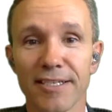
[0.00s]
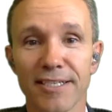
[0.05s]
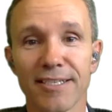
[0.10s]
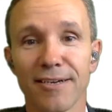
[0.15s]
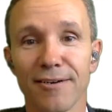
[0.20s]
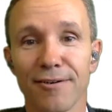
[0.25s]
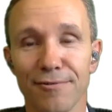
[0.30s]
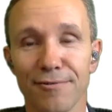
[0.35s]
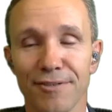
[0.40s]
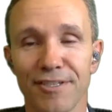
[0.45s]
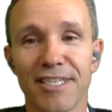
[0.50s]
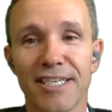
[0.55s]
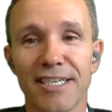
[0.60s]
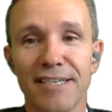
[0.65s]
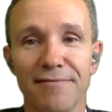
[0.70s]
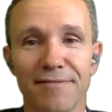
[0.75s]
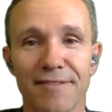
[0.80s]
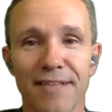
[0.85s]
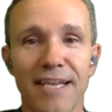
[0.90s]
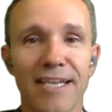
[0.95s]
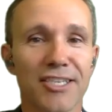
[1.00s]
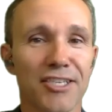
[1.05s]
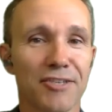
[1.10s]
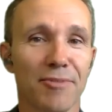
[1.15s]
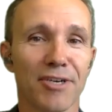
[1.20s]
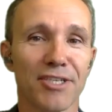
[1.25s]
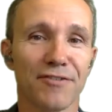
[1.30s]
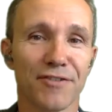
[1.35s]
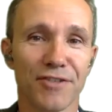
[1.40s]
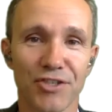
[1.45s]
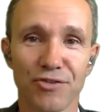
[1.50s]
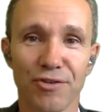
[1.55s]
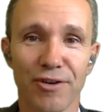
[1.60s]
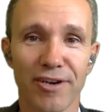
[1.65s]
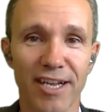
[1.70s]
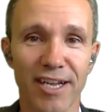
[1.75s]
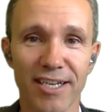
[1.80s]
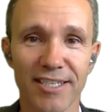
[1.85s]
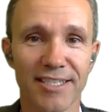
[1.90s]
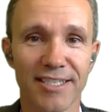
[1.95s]
So, Steve, thanks so much for
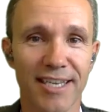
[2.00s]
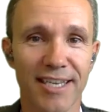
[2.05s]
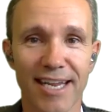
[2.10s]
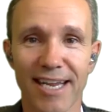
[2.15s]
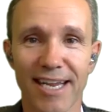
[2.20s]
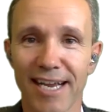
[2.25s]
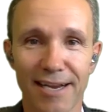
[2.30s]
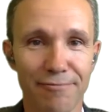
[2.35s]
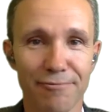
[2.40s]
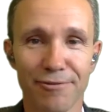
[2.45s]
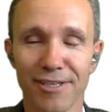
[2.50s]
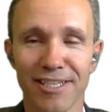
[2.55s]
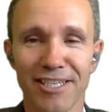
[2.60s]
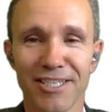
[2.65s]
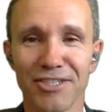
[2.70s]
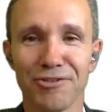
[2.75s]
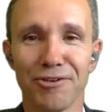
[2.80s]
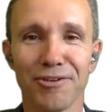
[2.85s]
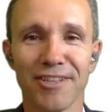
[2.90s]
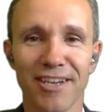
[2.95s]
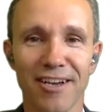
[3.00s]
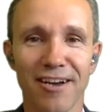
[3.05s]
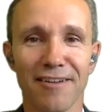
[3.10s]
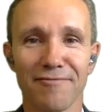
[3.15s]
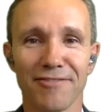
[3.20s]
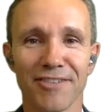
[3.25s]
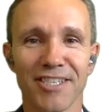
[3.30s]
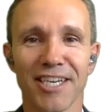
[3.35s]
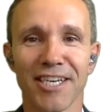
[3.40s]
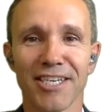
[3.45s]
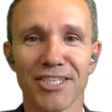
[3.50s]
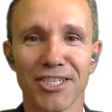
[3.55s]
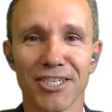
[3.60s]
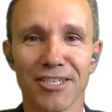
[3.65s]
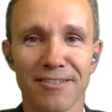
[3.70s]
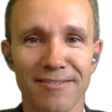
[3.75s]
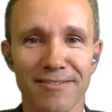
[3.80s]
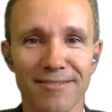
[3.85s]
joining us today. I really enjoyed the conversation.